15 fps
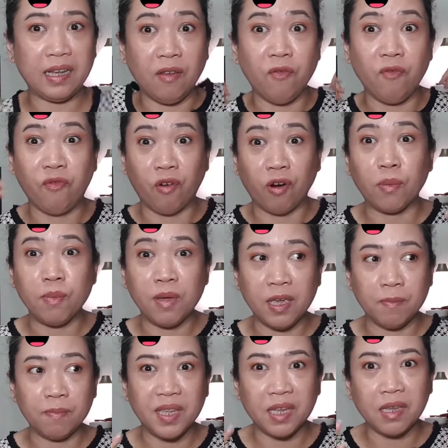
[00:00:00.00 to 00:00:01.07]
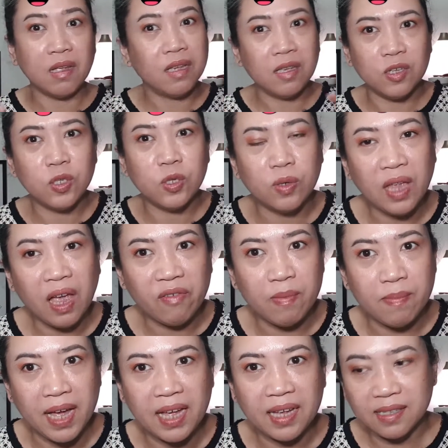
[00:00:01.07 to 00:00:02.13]
inform him that you don't have a
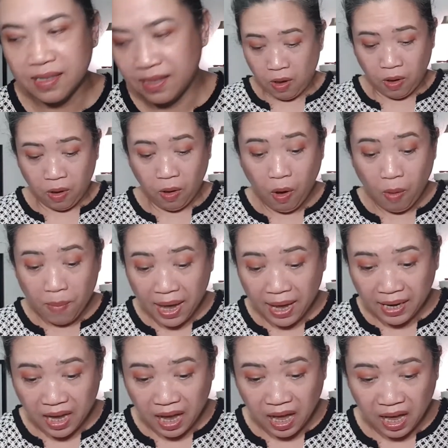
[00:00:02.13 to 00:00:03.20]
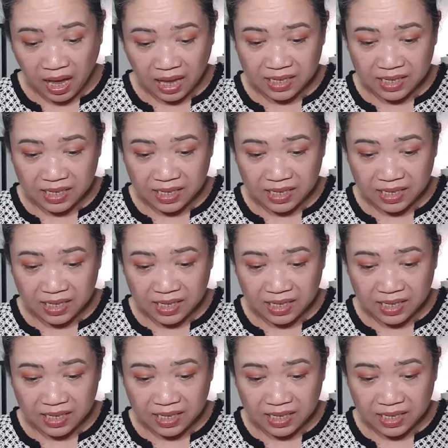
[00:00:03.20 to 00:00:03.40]
mask. Oh my god!